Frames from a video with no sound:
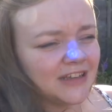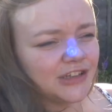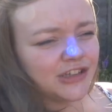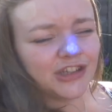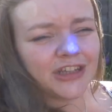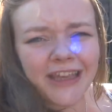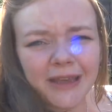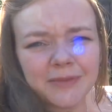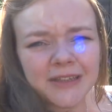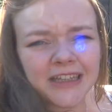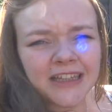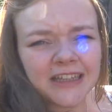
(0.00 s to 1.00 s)
she
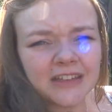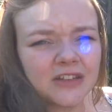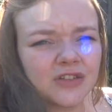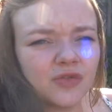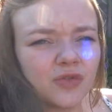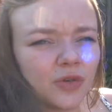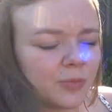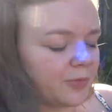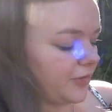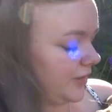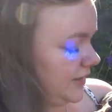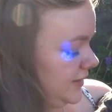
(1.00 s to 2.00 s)
keeps eating
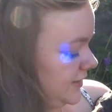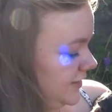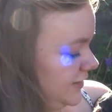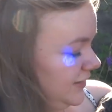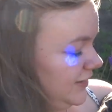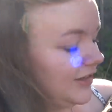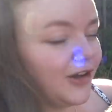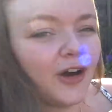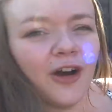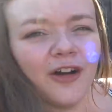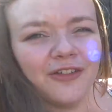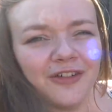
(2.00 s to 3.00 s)
strawberries
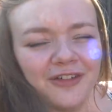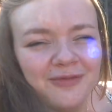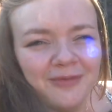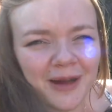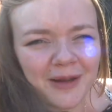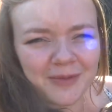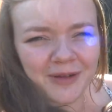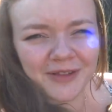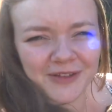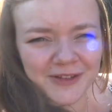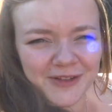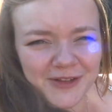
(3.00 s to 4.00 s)
off of my
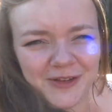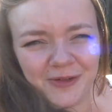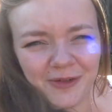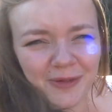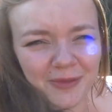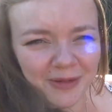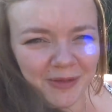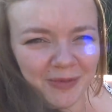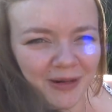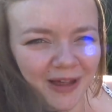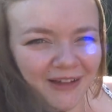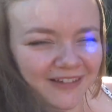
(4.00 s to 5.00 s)
brother's strawberry
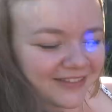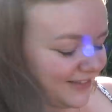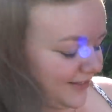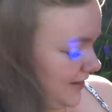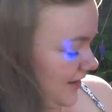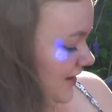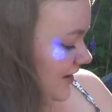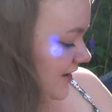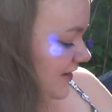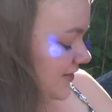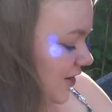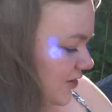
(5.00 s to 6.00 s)
plant.
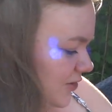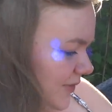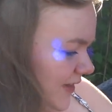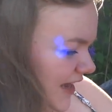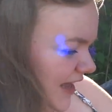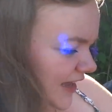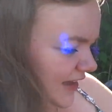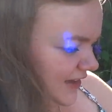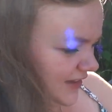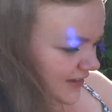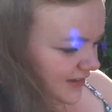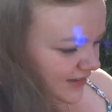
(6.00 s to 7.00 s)
Don't you, Winnie?
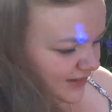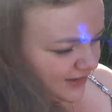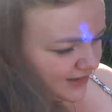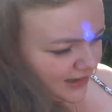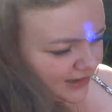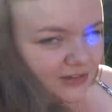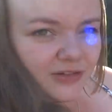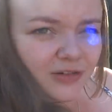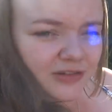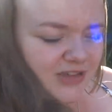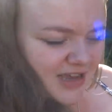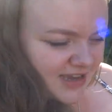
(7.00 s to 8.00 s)
Are you
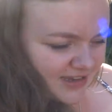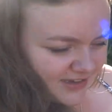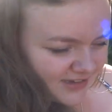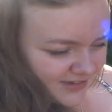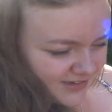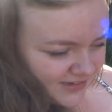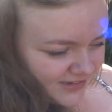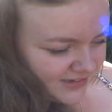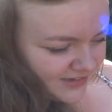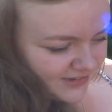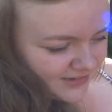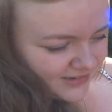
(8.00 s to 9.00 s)
naughty?
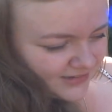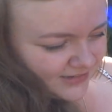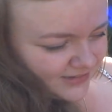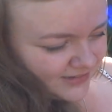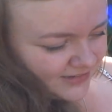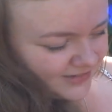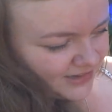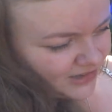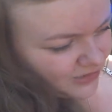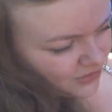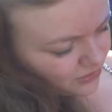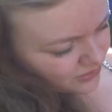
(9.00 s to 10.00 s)
Are
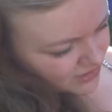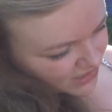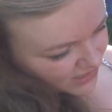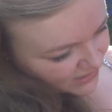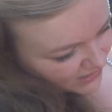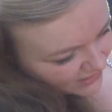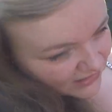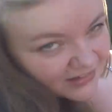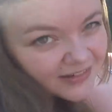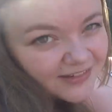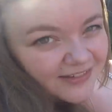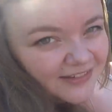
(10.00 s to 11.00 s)
you naughty?
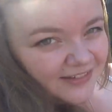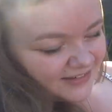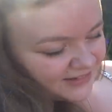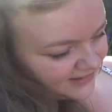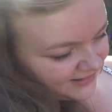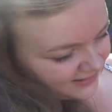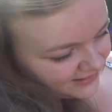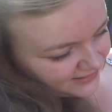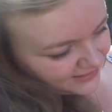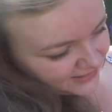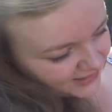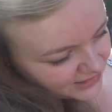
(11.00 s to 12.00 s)

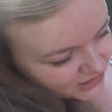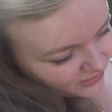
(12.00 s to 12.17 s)
Yes,